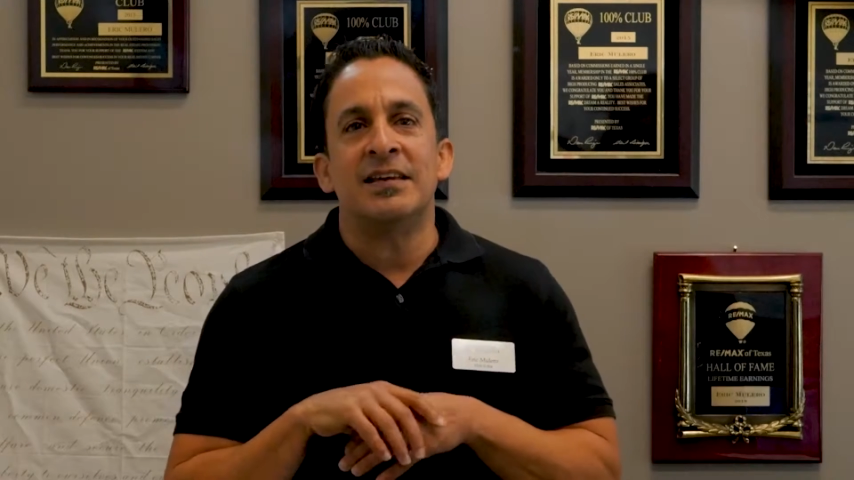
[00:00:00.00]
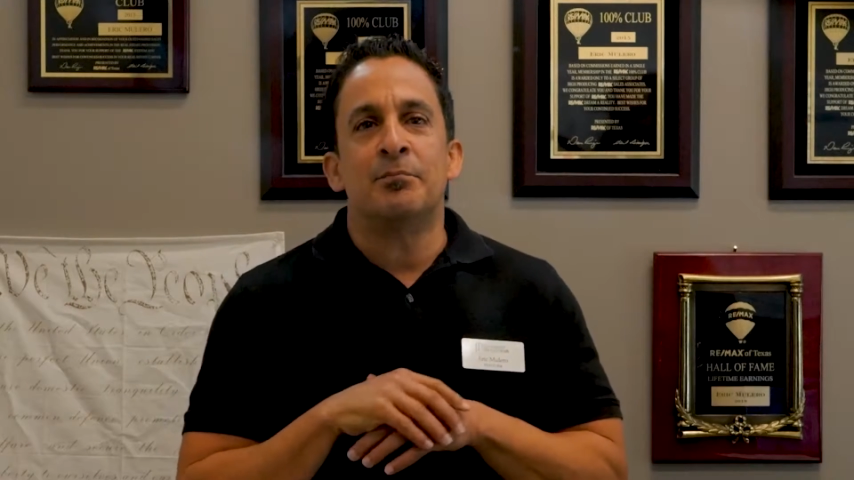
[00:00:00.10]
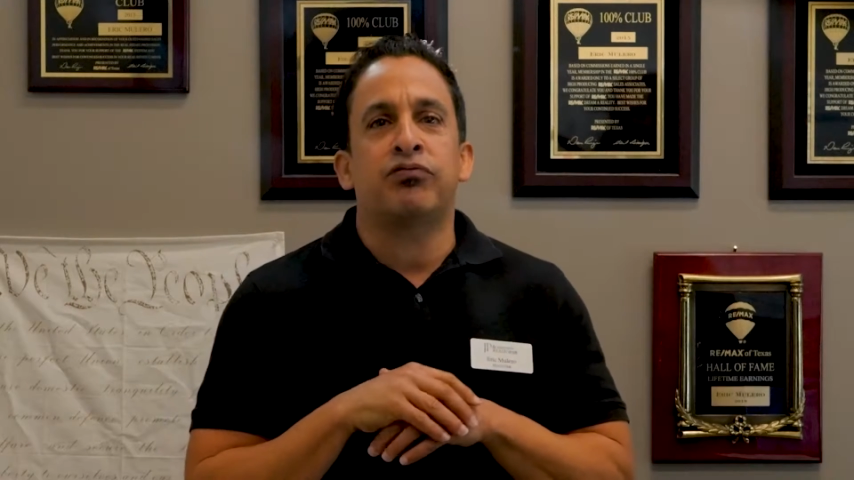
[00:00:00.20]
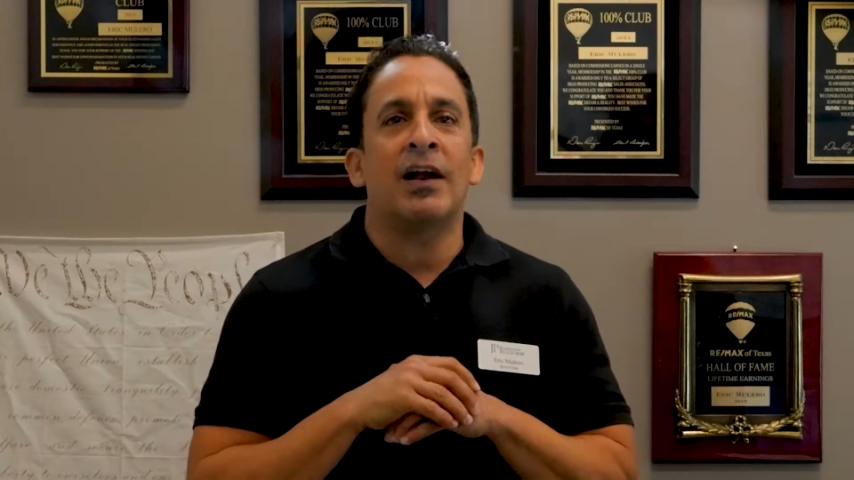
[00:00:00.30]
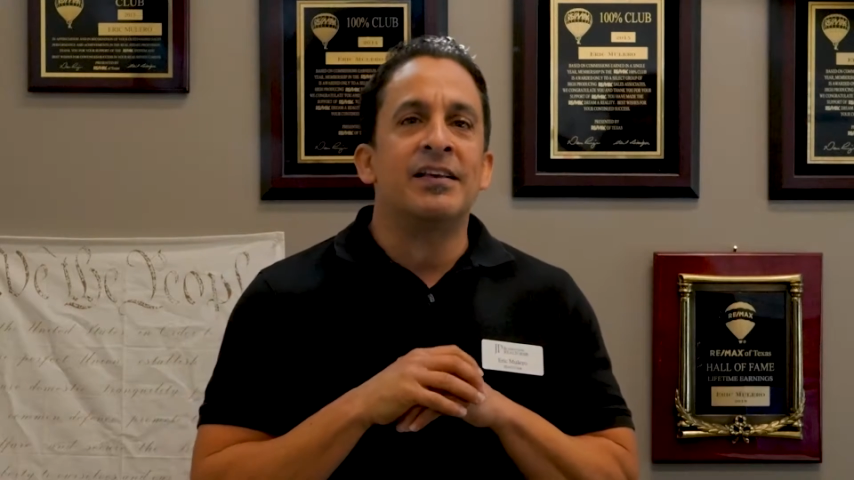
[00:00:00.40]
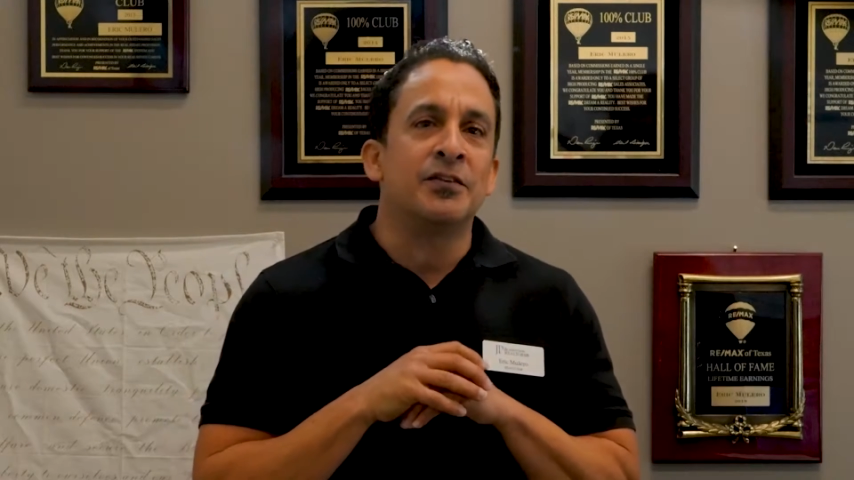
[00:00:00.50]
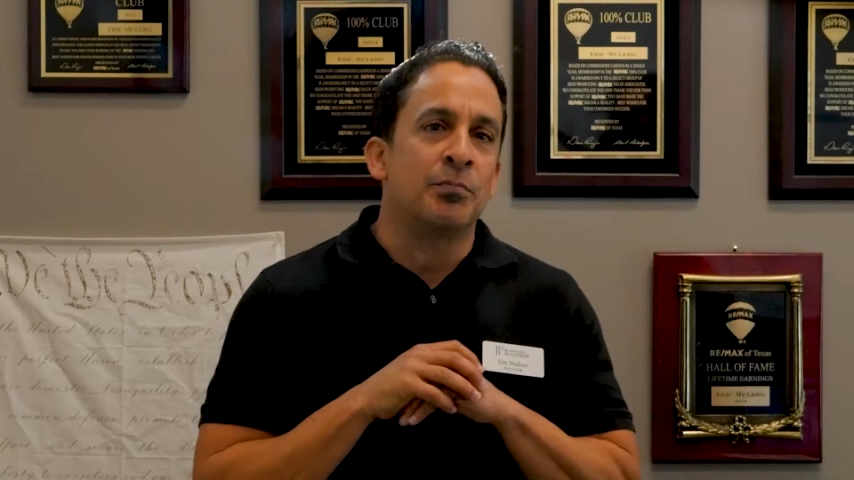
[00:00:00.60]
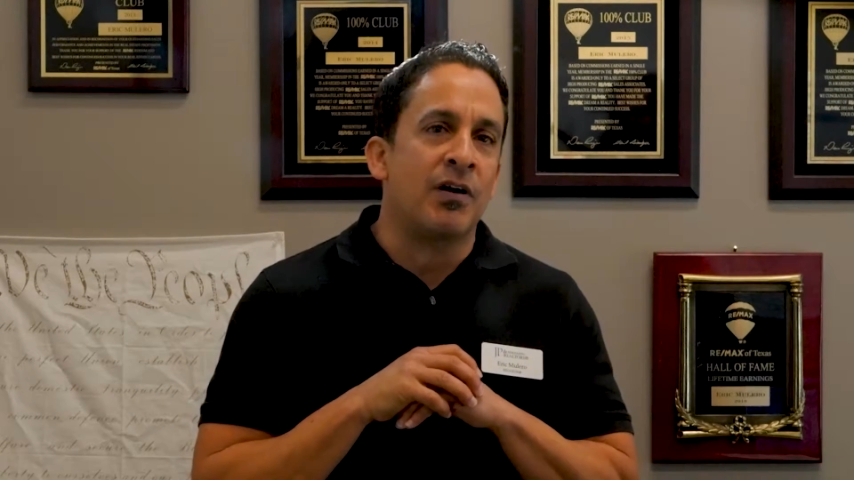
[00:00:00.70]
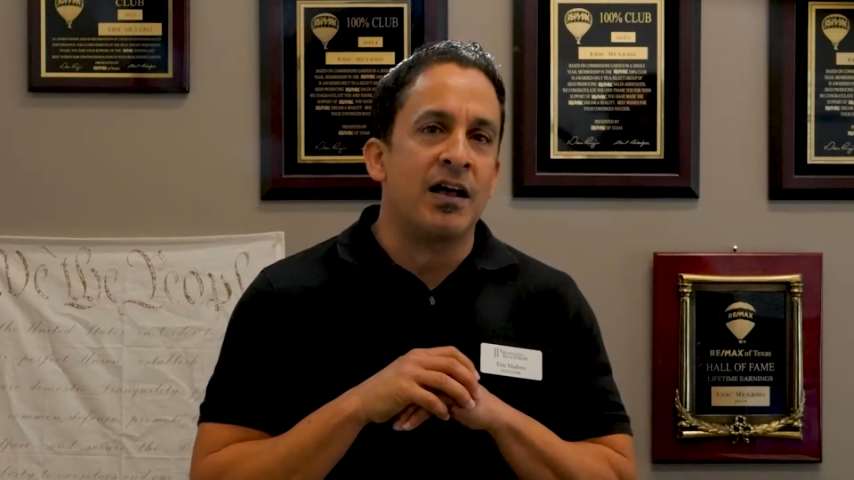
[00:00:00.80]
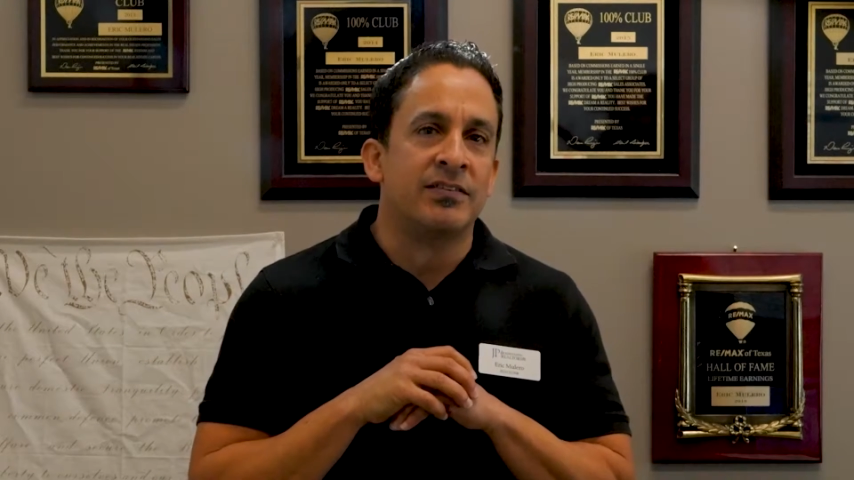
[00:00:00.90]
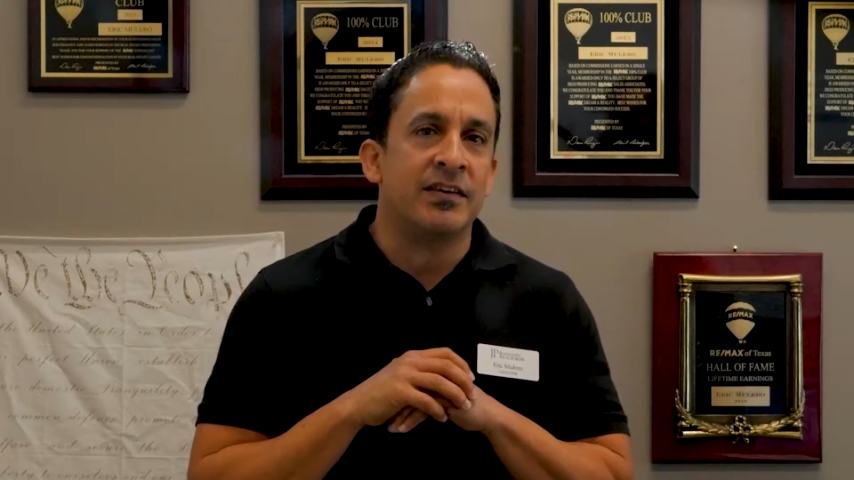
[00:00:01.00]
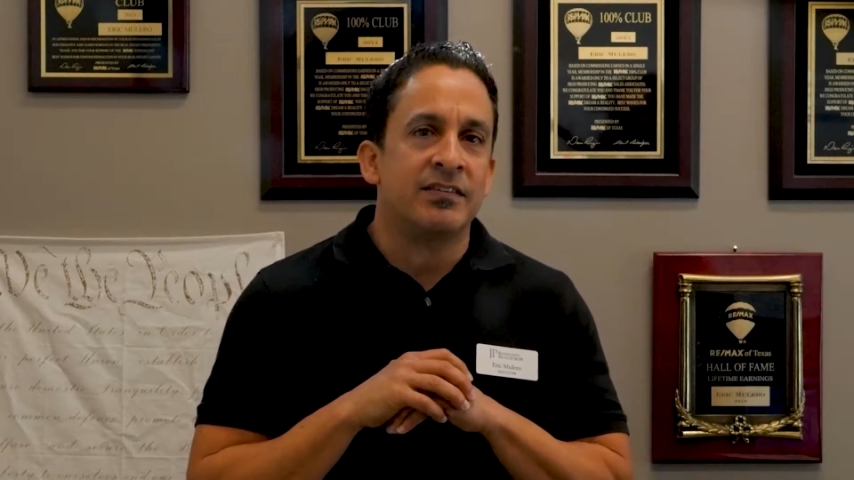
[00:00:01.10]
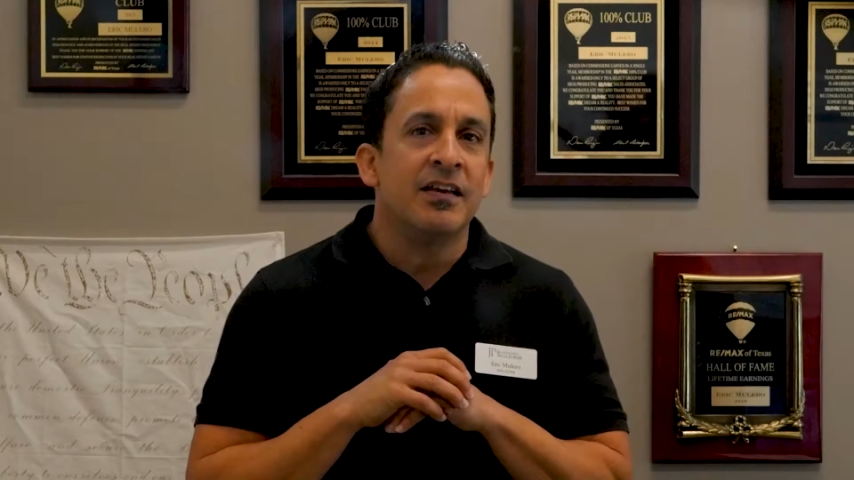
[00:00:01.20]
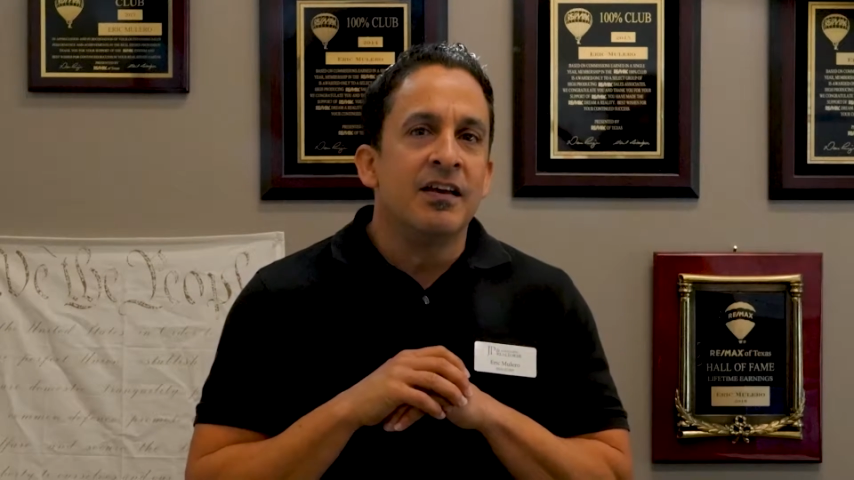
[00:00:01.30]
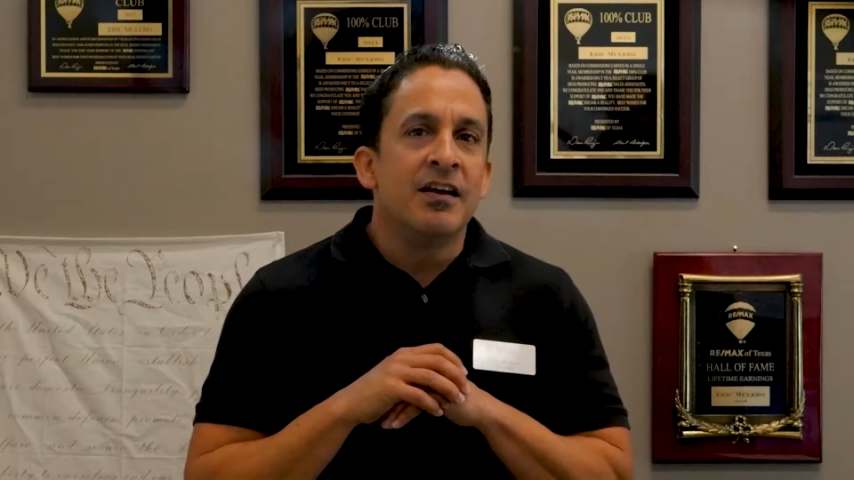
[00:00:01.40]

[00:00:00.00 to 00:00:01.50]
the appraisal process.